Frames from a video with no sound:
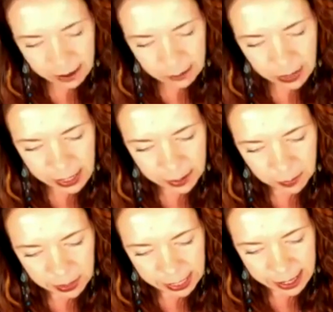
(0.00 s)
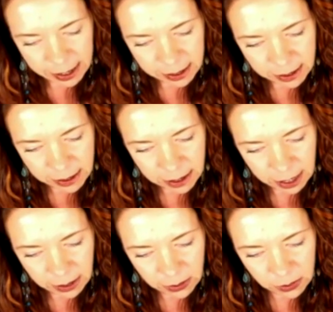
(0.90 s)
make a blend. I
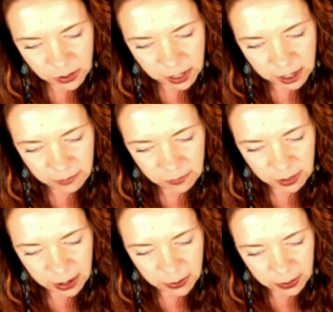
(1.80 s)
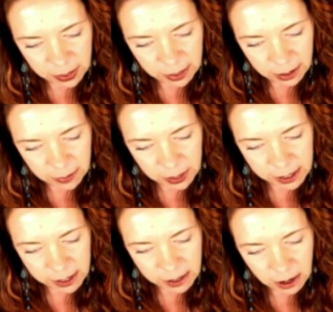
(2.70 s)
know there's sunflower in there
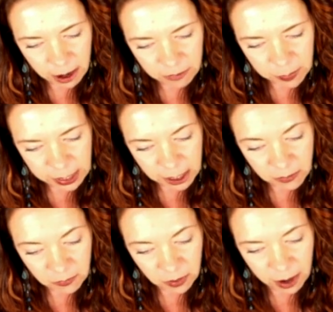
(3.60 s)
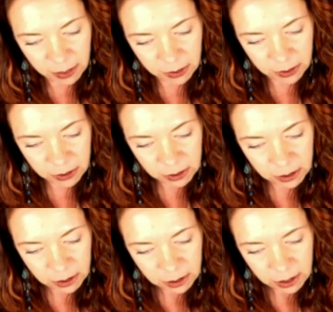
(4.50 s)
because Av means father.
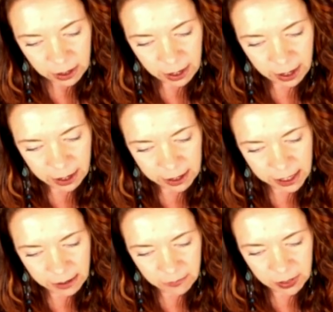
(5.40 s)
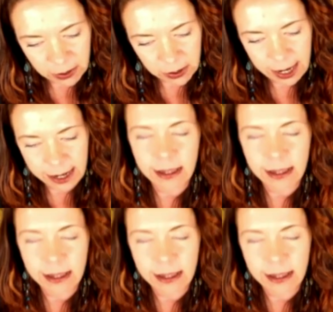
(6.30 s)
And sunflower has